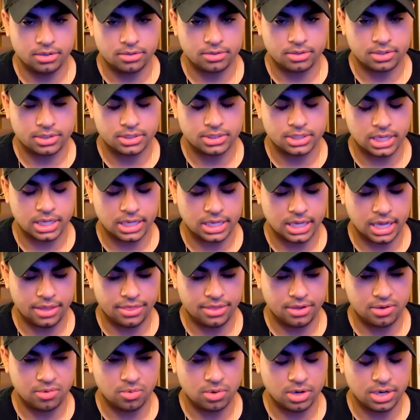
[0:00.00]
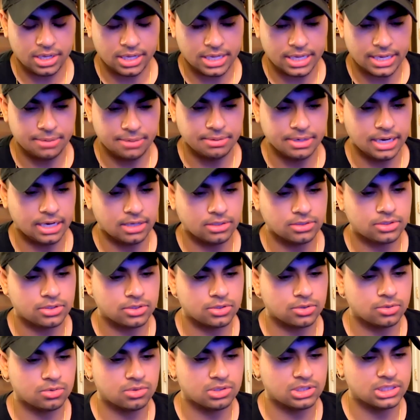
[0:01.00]
because like I think what it came down
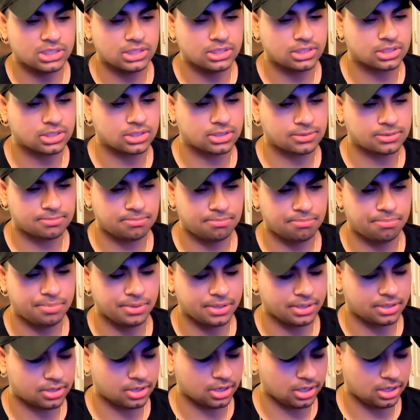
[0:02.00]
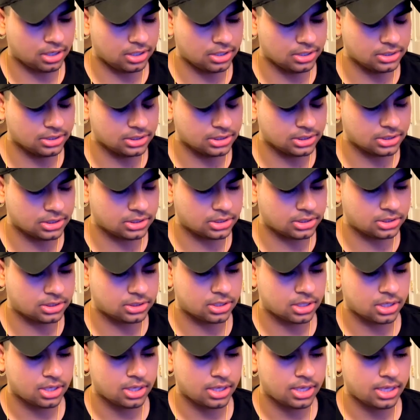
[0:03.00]
to was
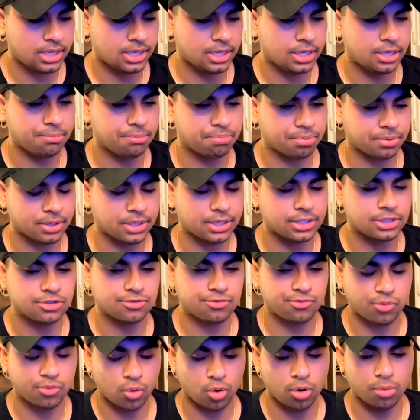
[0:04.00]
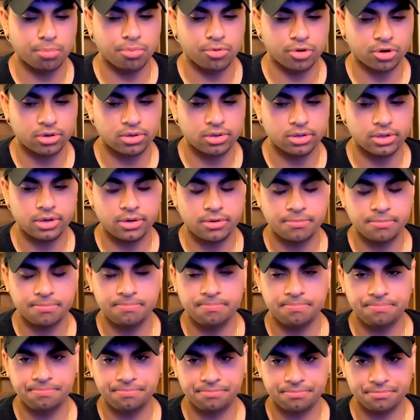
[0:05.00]
because he plays for Brooklyn,
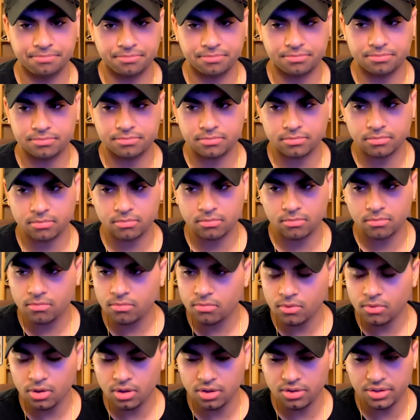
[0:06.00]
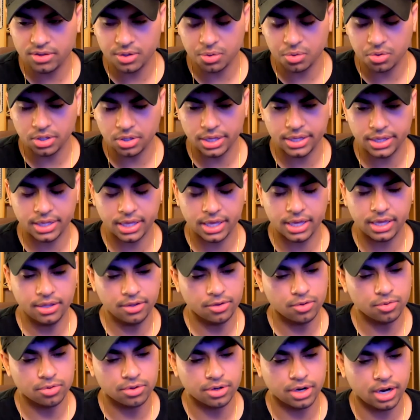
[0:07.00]
they were like, "Hey,
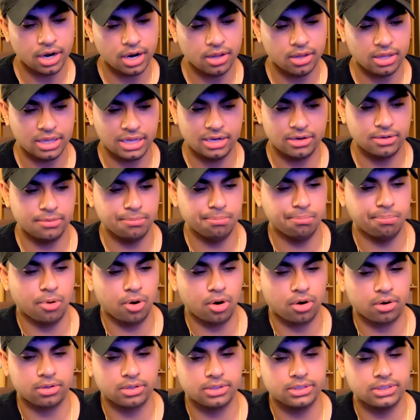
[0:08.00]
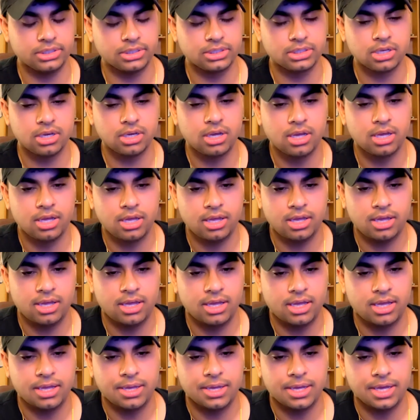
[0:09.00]
you were not allowed in Barclays
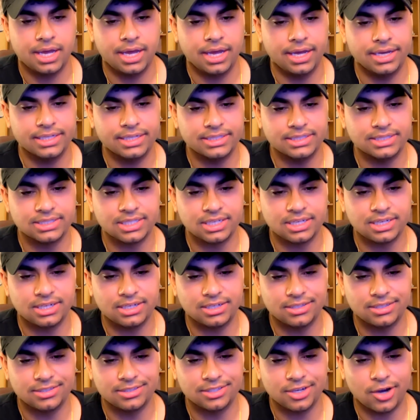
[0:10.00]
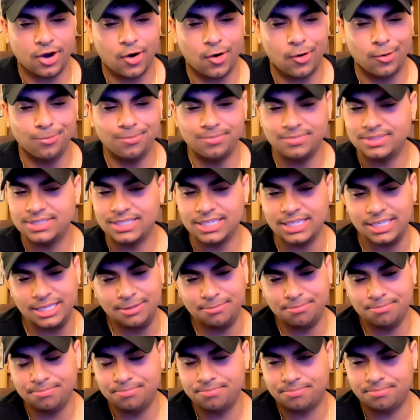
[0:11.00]
as the home
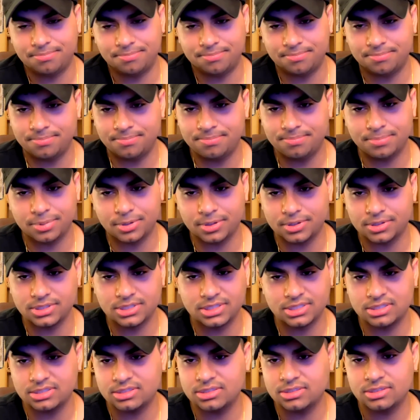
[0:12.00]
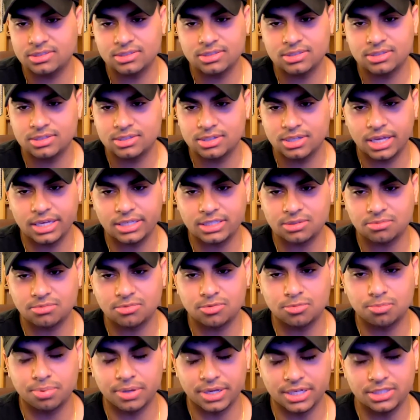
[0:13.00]
team person, like
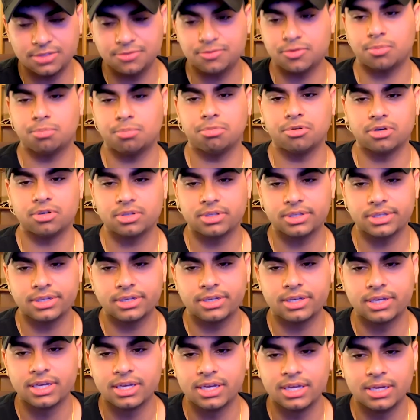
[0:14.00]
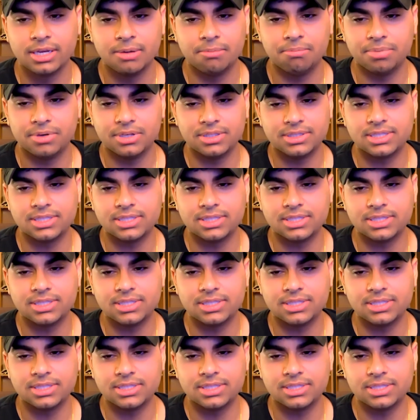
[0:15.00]
someone who plays for Brooklyn." But it's